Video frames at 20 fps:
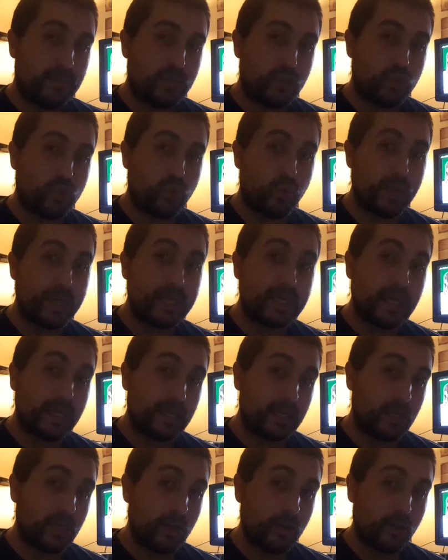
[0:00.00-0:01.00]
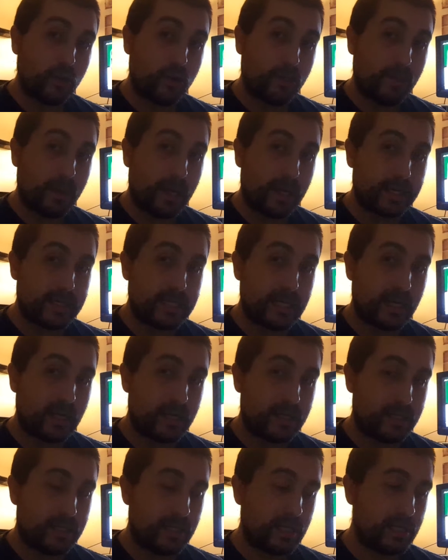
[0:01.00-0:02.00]
tweaking, your
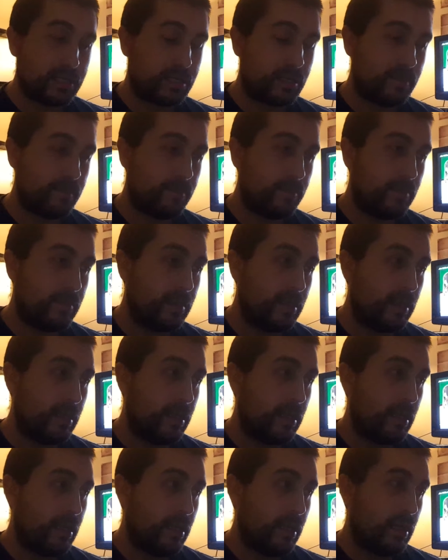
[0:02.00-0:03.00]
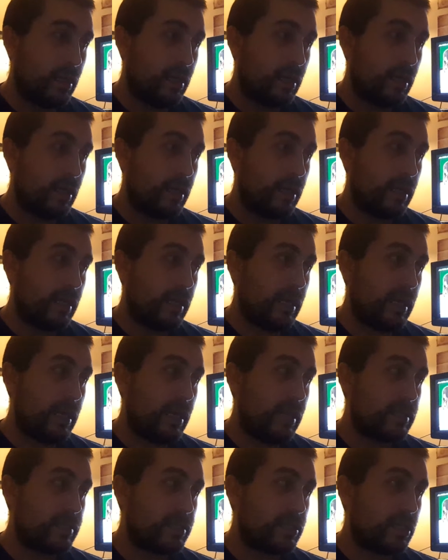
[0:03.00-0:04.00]
monetary system,
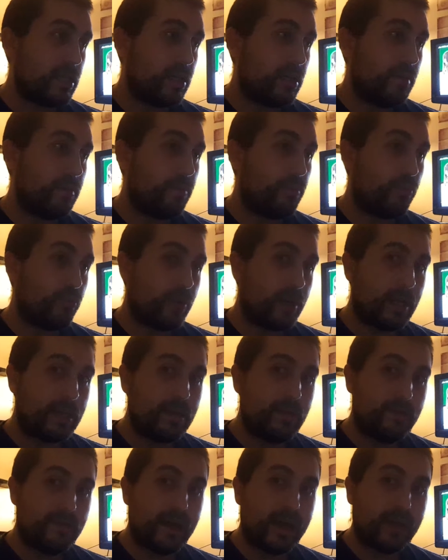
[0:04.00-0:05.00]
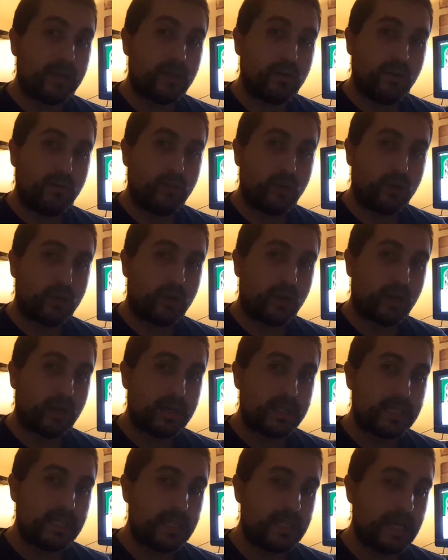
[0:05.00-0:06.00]
it's going to bring the value of your
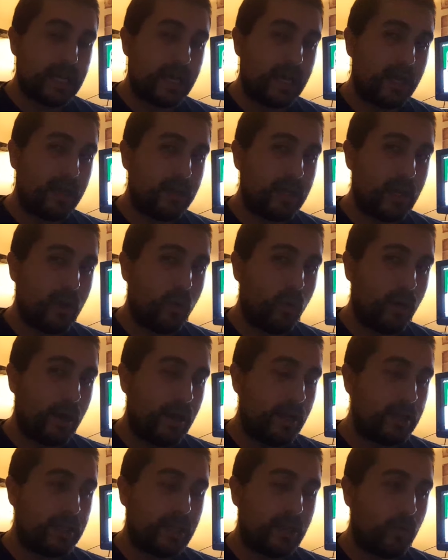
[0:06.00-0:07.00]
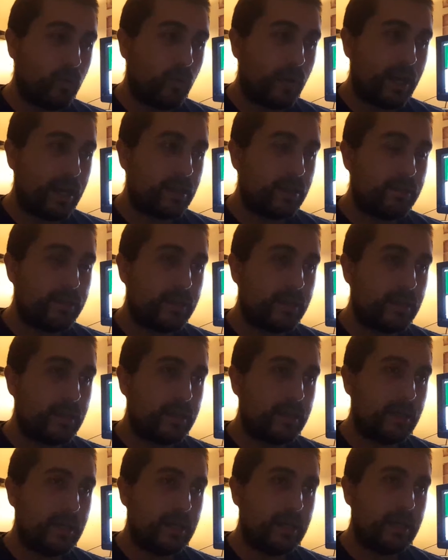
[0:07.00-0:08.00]
currency down. Now, why do you
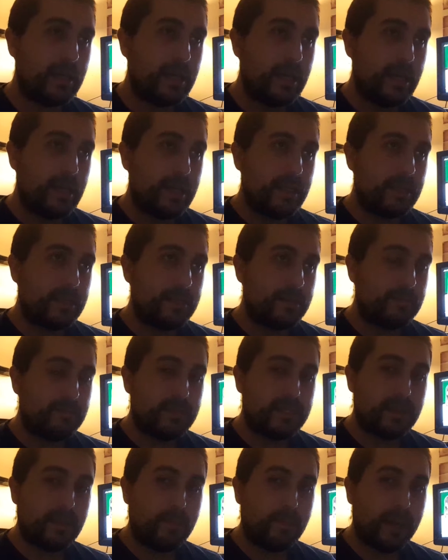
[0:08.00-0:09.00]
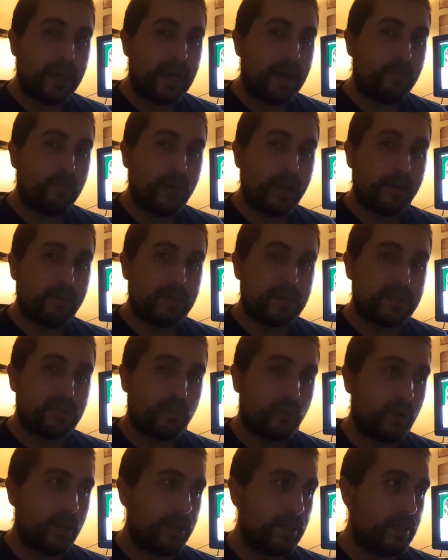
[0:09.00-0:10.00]
think Zimbabwe was
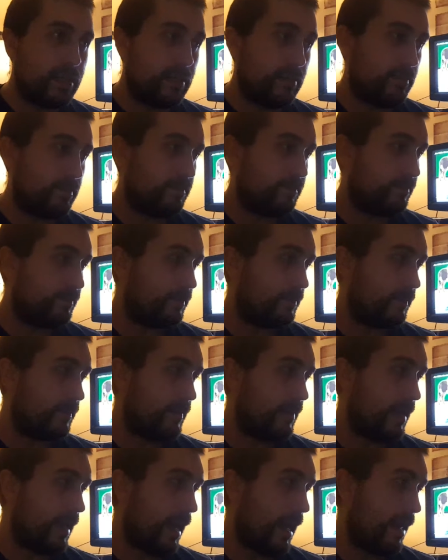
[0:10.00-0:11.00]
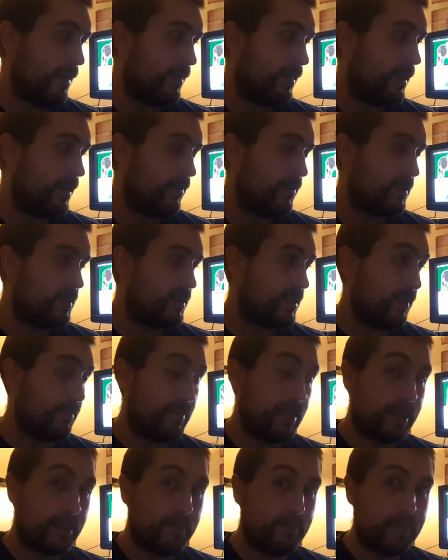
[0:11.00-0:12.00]
printing? I think it was something
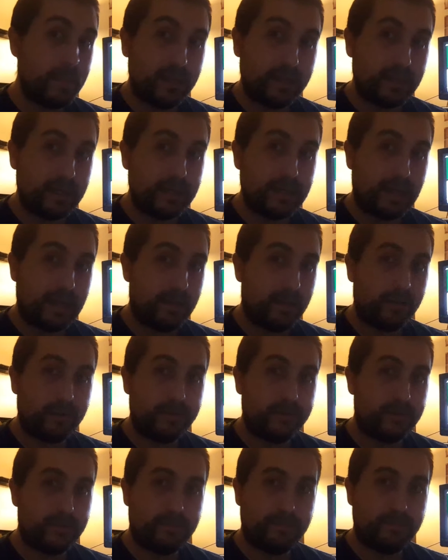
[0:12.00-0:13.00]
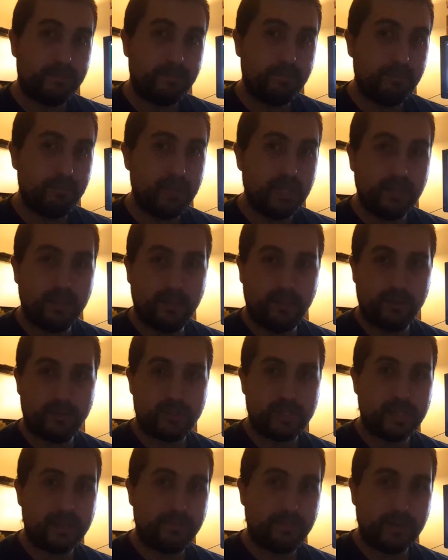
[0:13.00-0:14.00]
like $1 million bill or
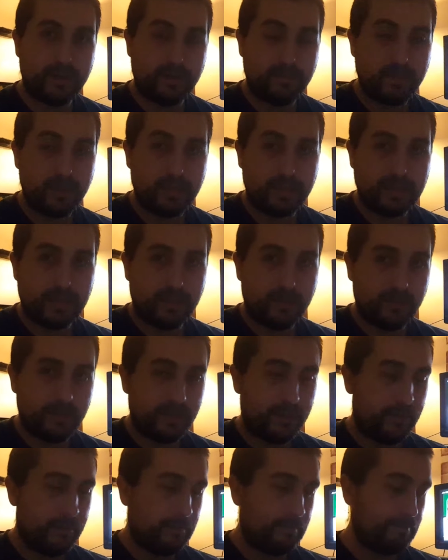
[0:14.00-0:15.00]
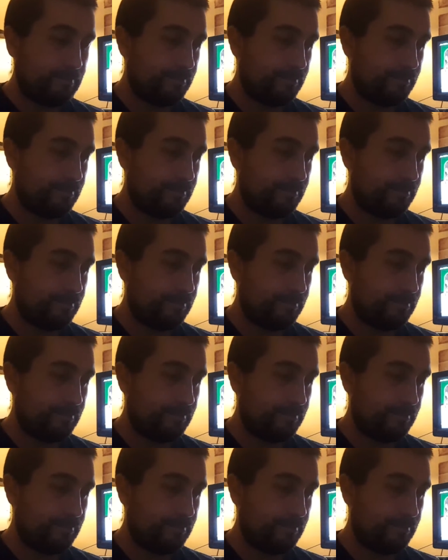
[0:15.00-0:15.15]
something, $1 million bill,